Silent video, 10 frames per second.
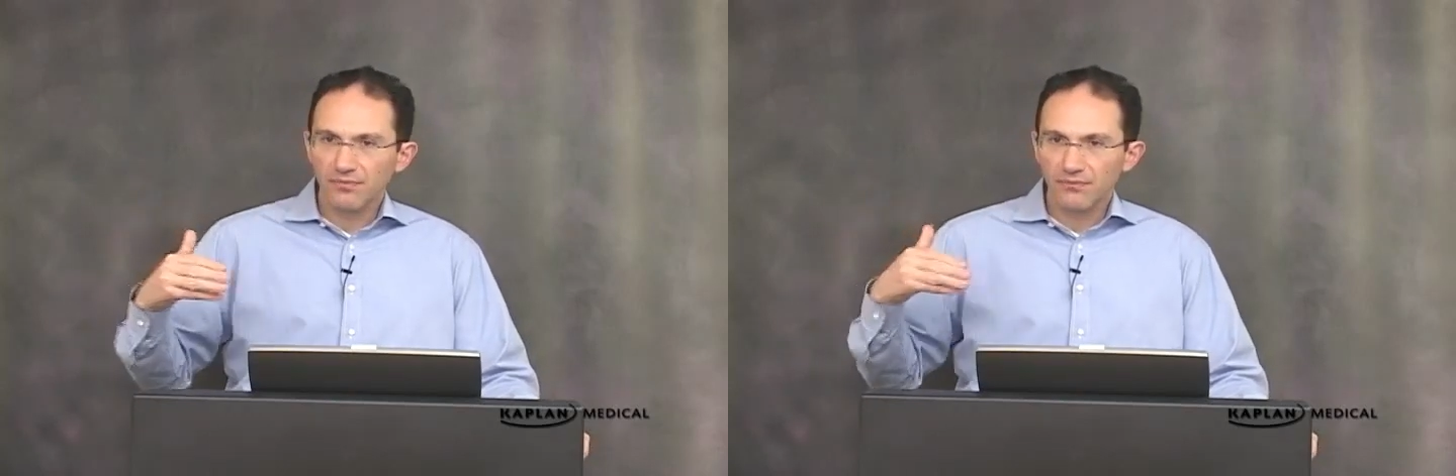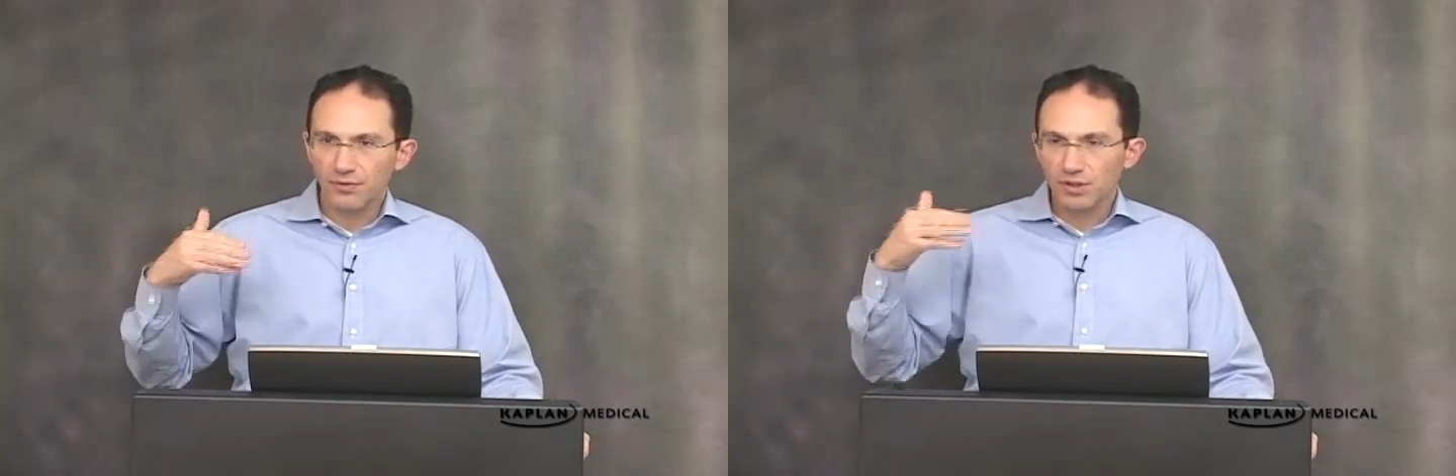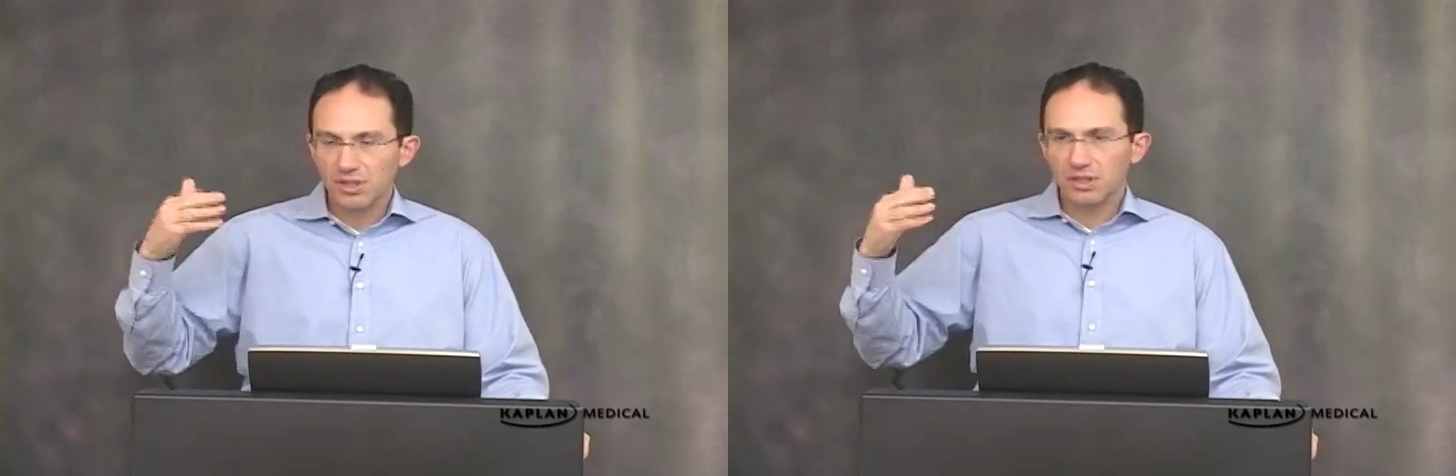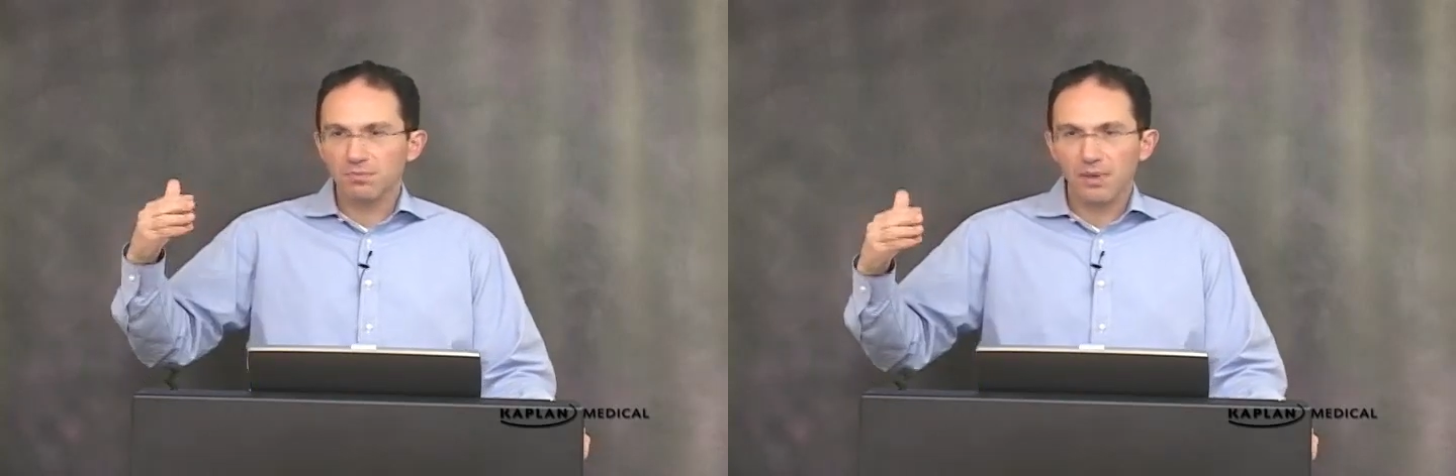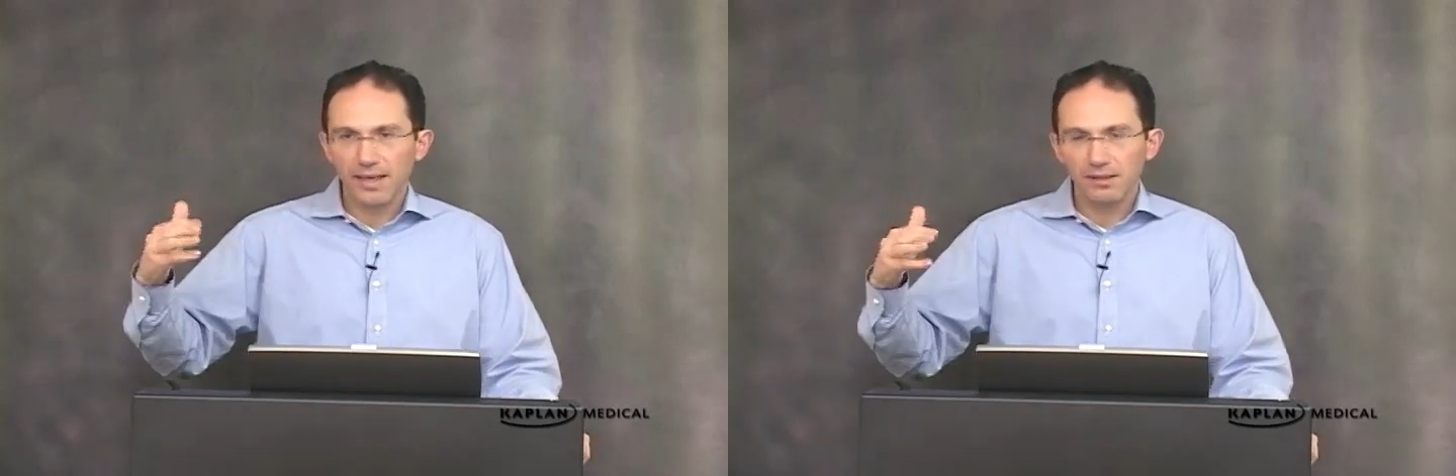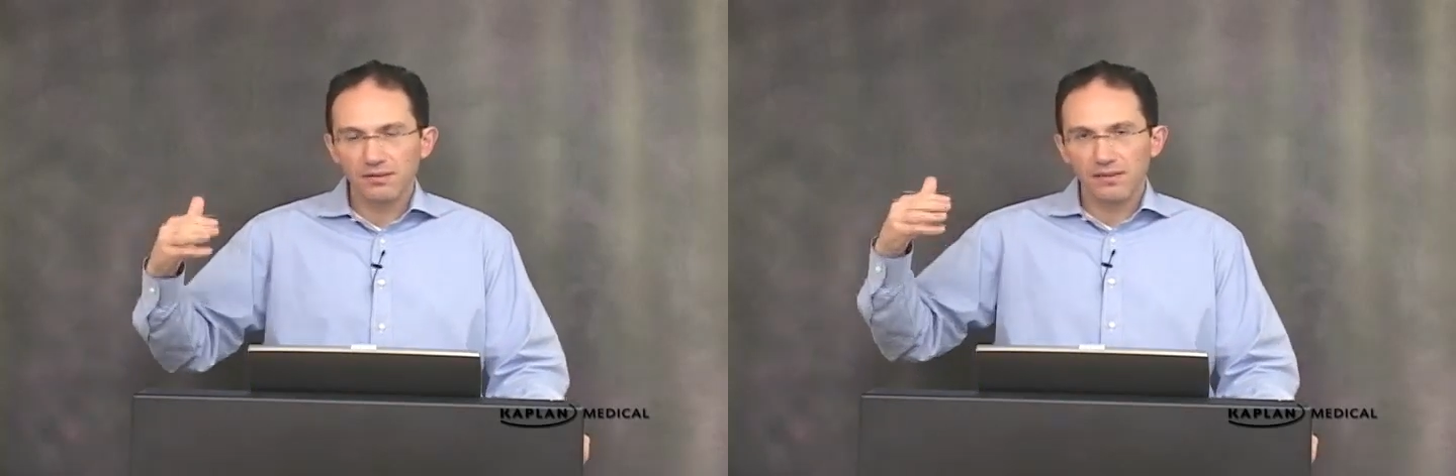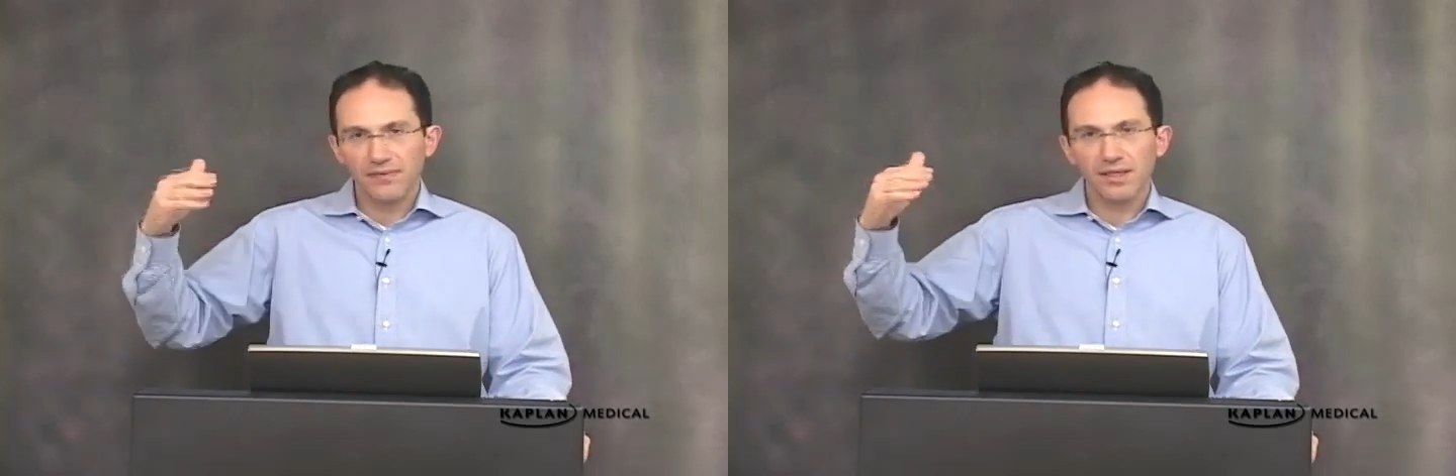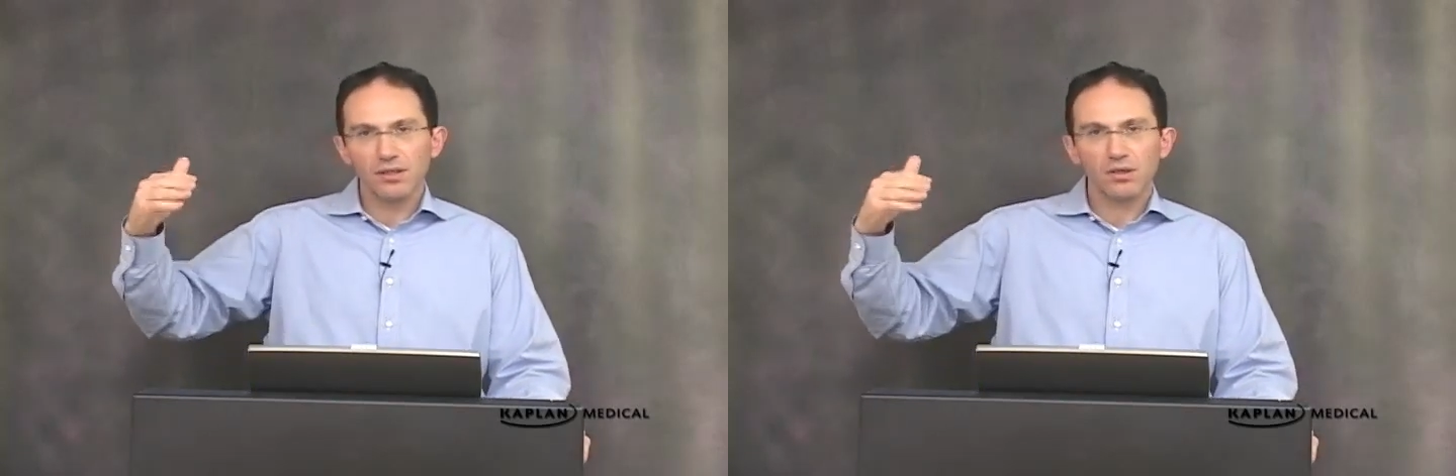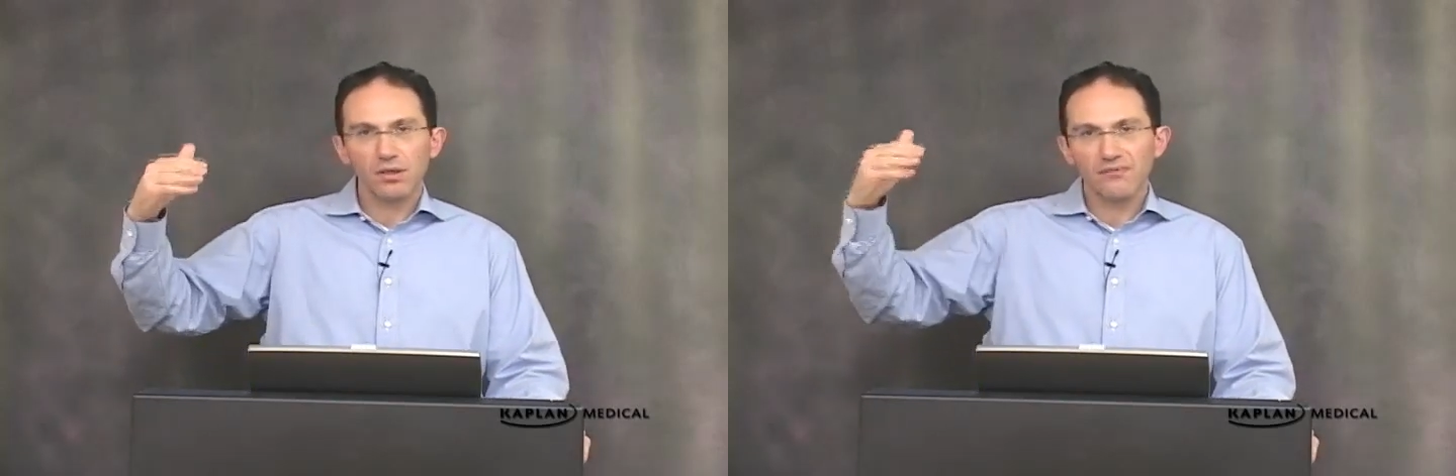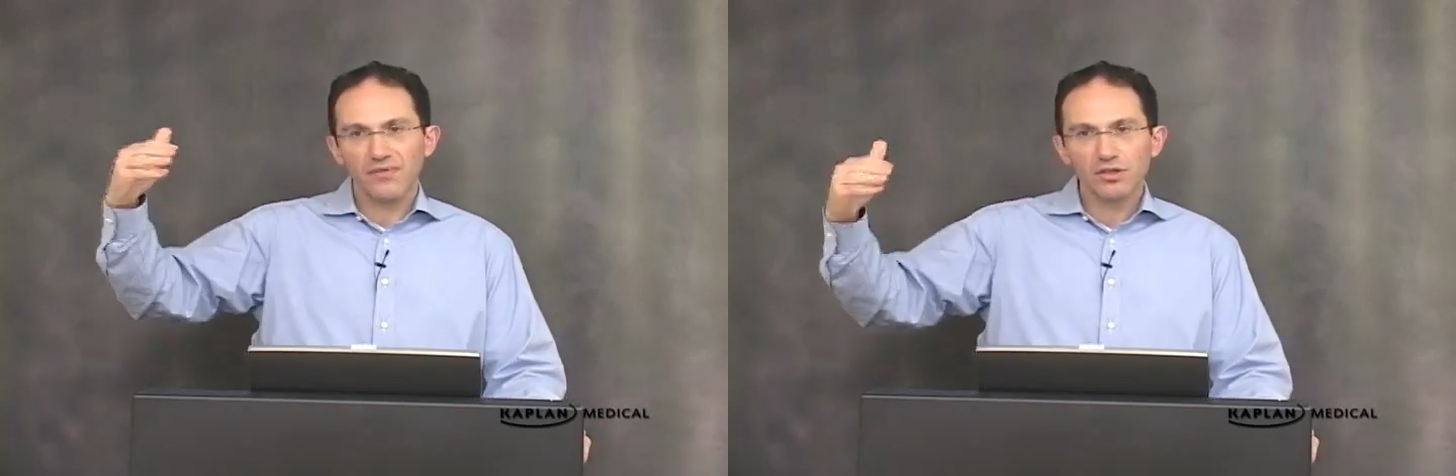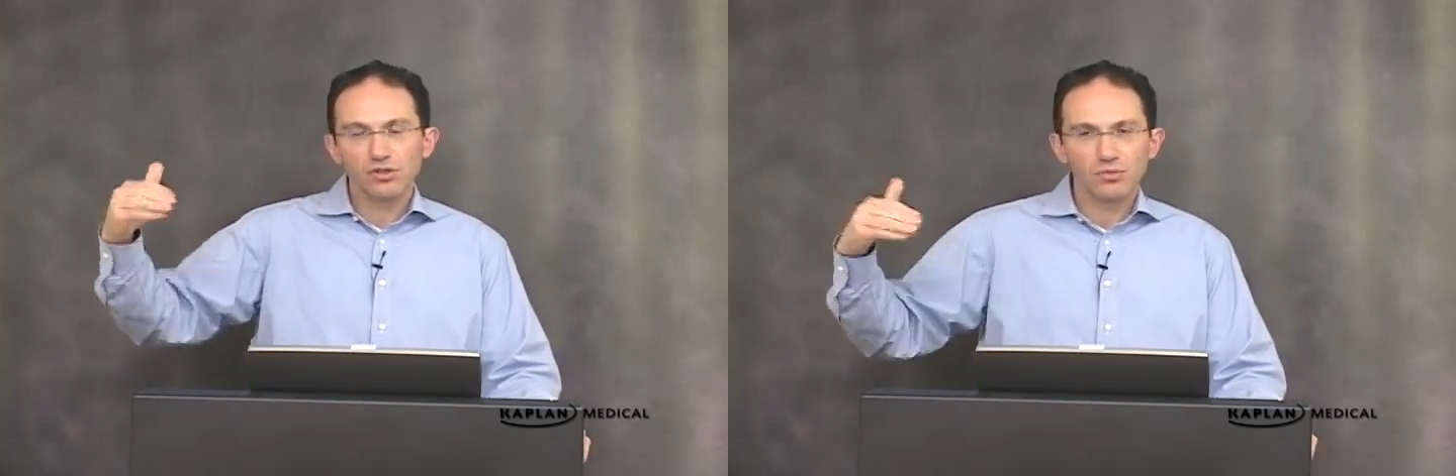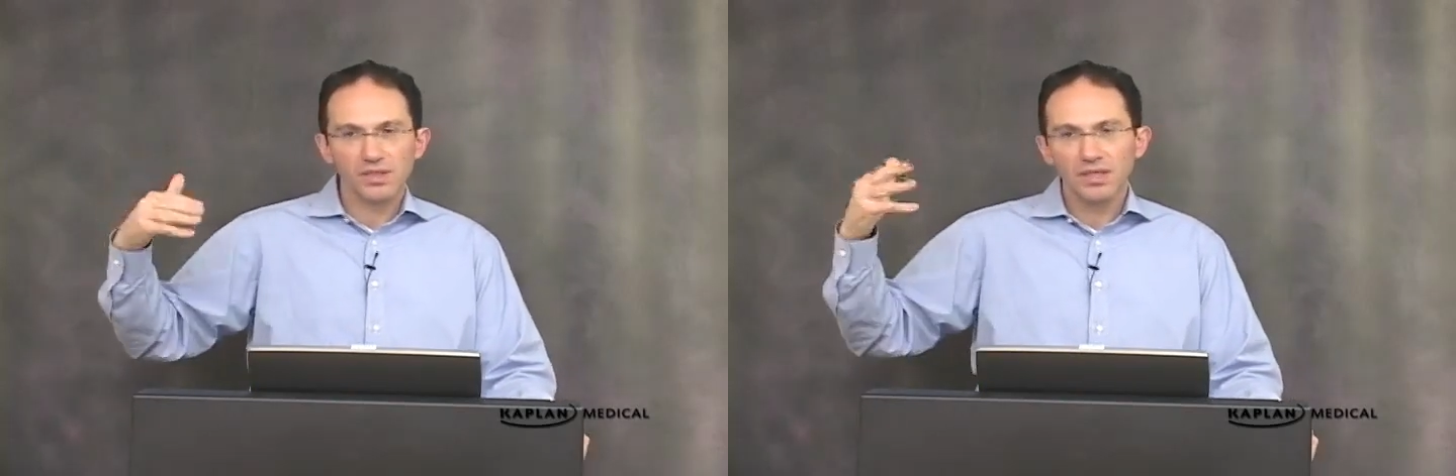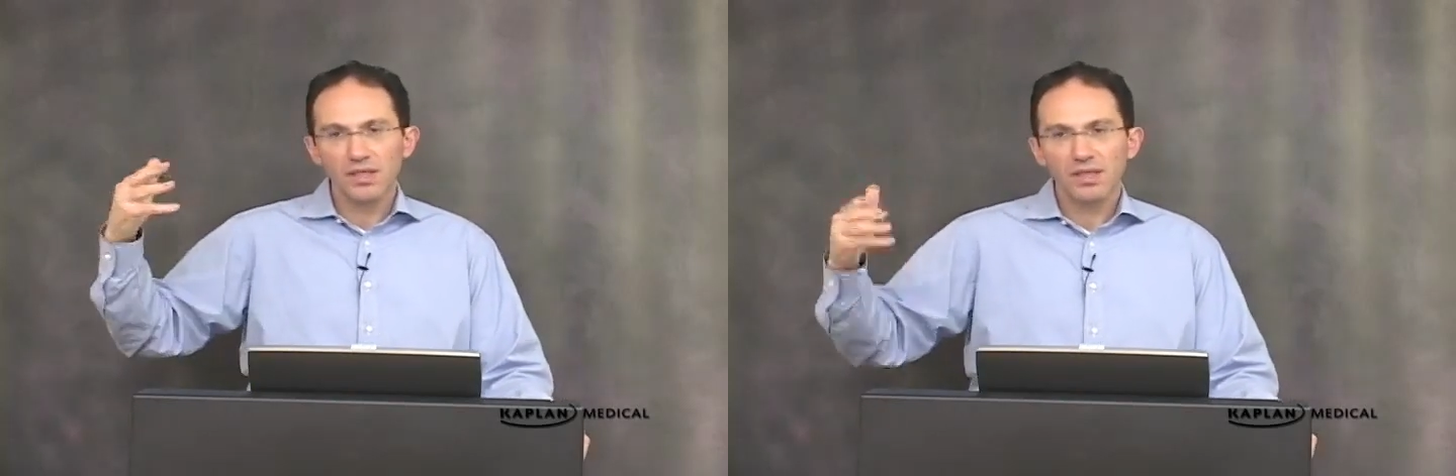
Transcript: First it's mild, and then eventually